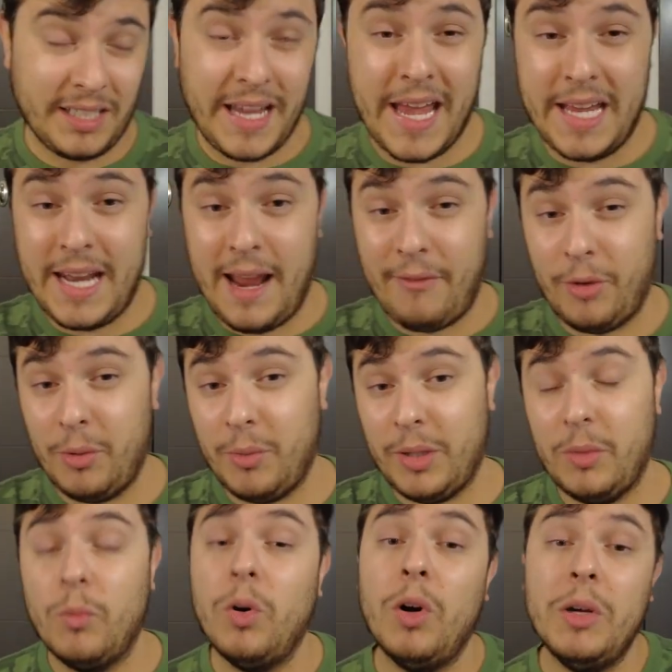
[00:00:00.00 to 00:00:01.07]
and
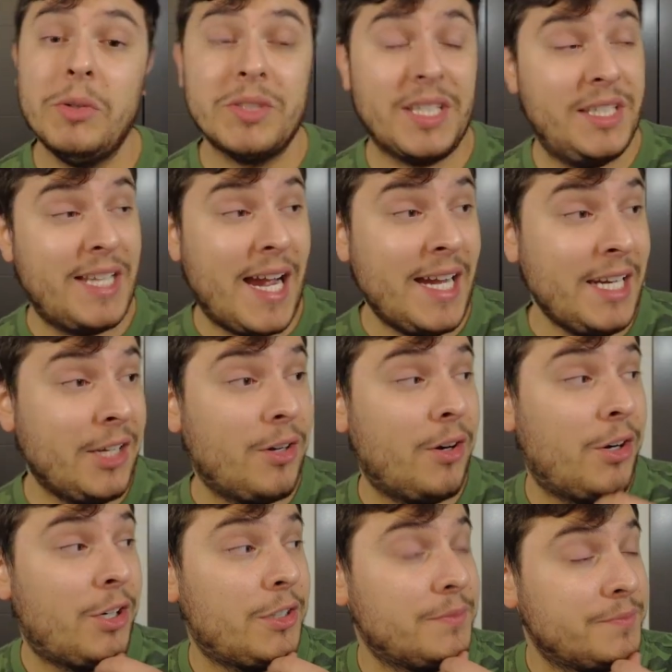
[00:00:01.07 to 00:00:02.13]
everyone, well, it was the dining
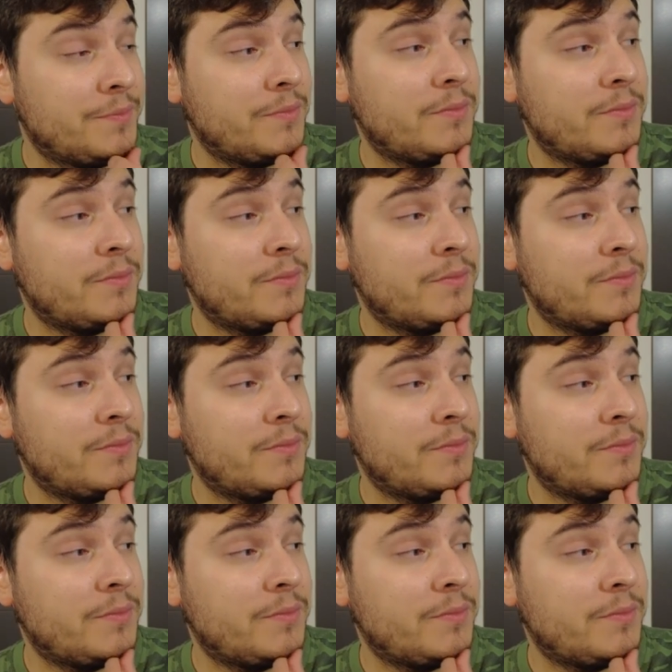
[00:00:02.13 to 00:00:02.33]
hall.